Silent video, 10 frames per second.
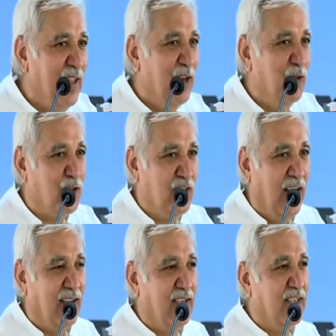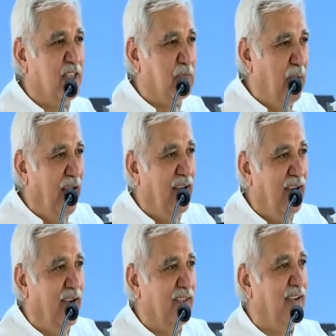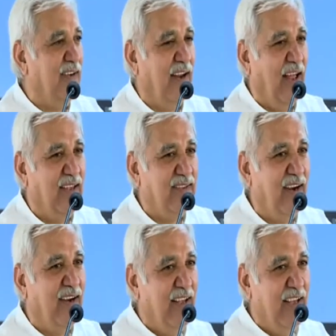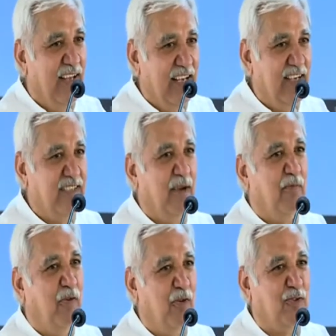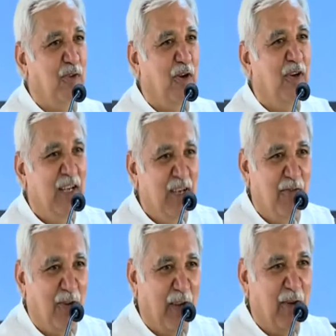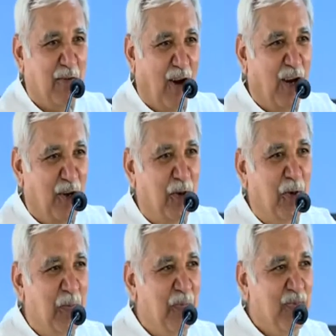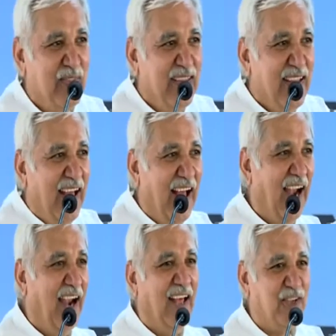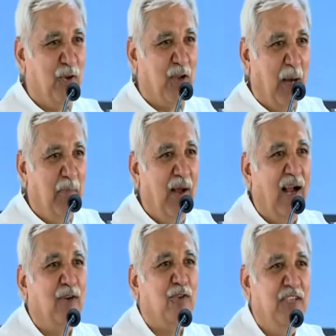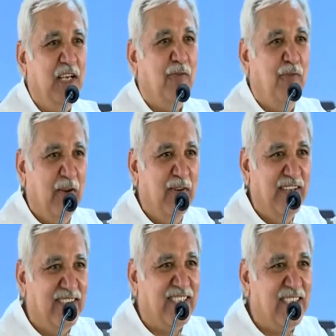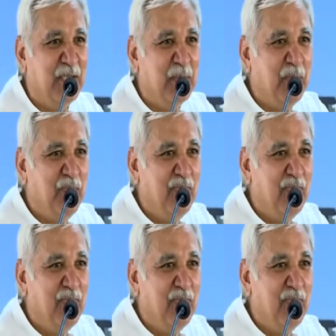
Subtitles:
who snatches his pen, doesn't realize that he is the whatever Wangdu, and has to come back to seek favors,